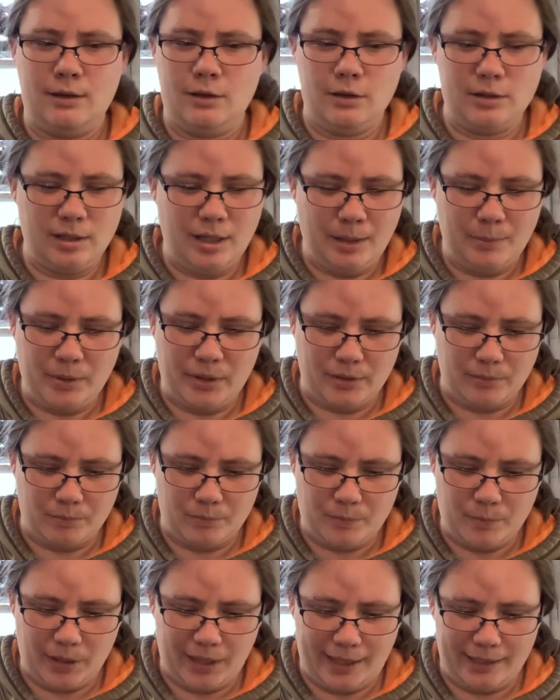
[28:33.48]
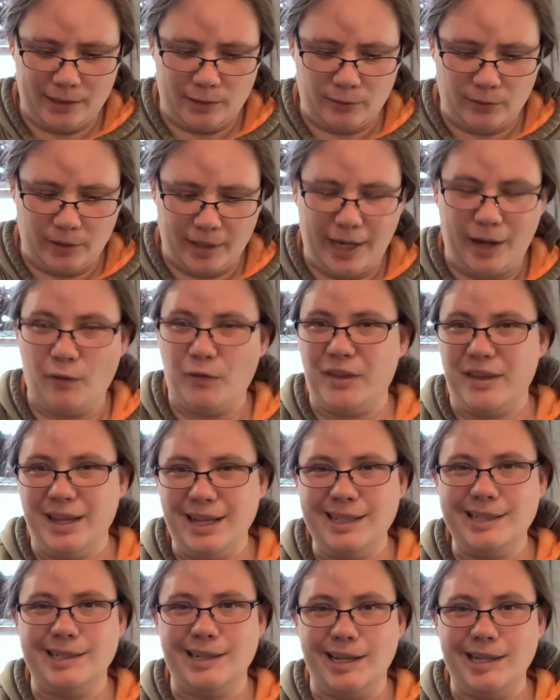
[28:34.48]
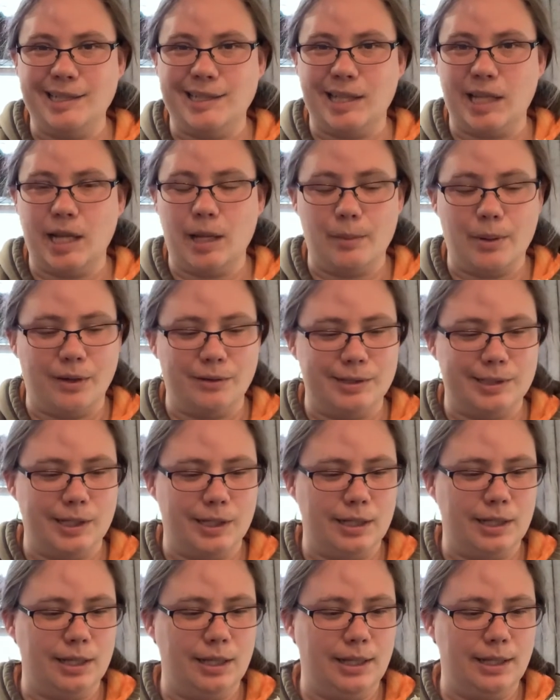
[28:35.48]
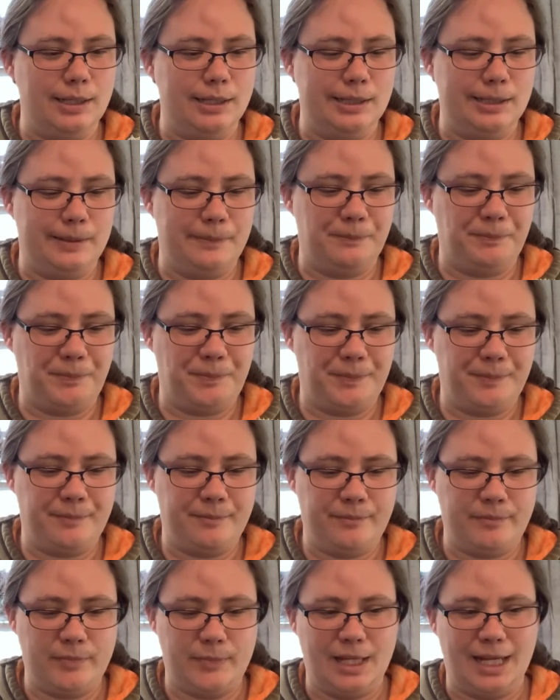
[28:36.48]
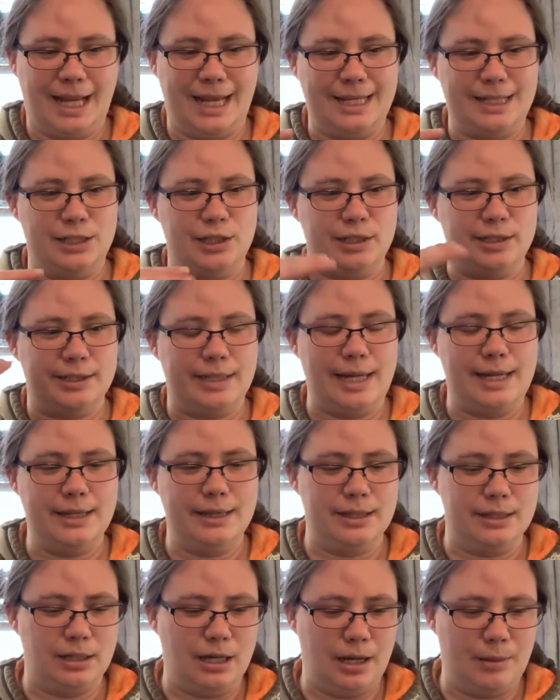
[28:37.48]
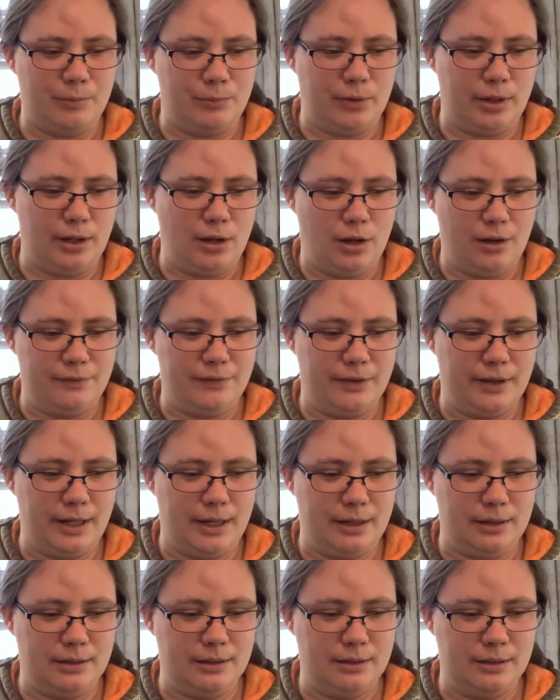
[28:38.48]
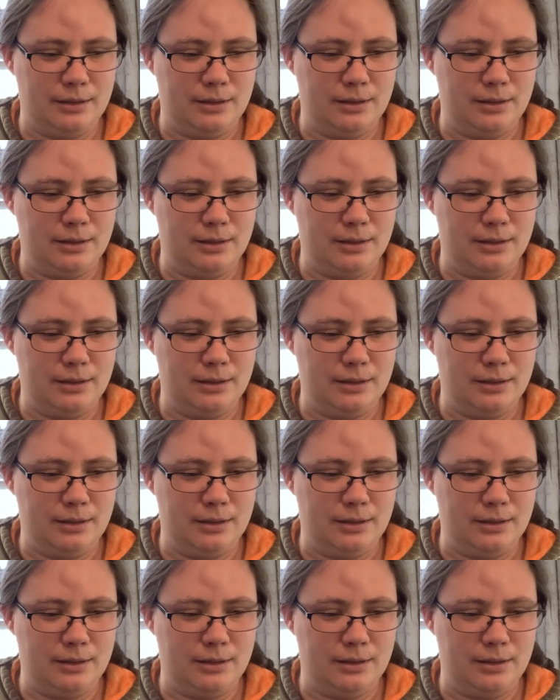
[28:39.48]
The top of the plant's really healthy. That's a nice thing about succulents. I can just take the top right off of there.